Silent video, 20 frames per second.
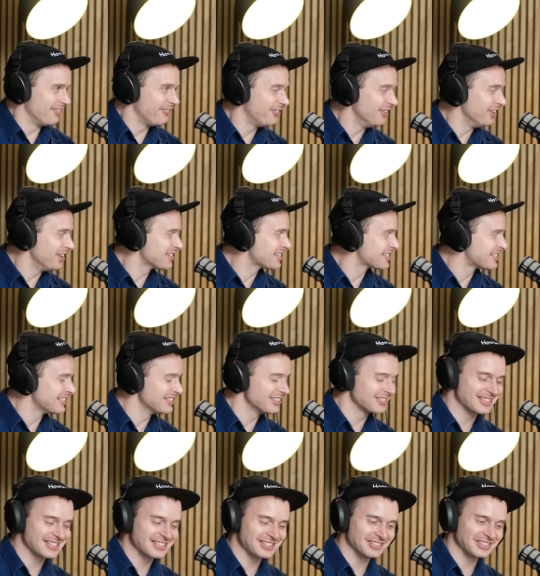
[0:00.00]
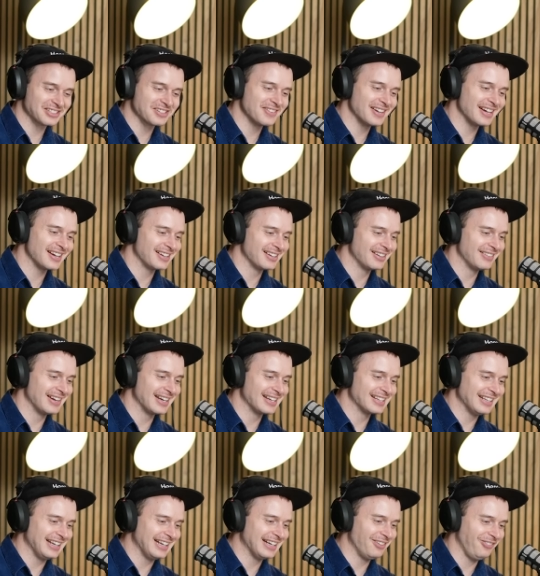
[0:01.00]
first deal to talk about,
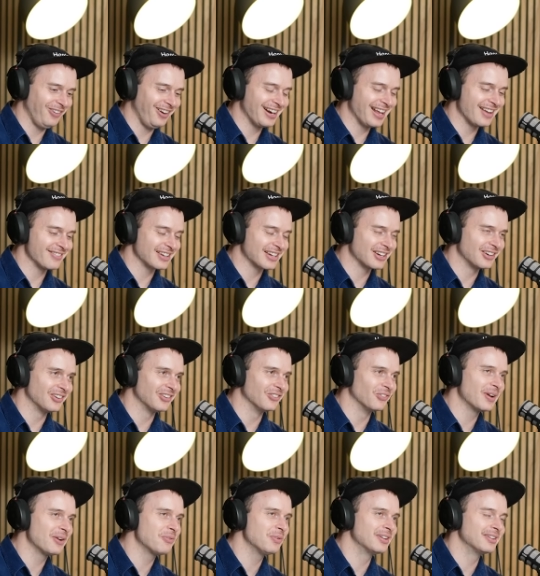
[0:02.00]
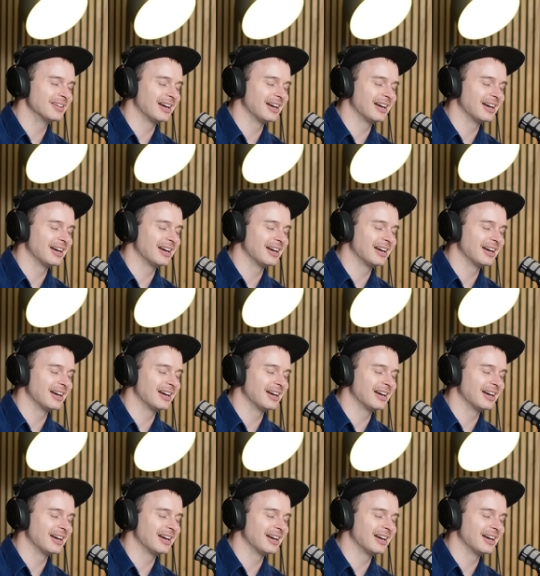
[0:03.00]
mate, Whitehaven Coal. We've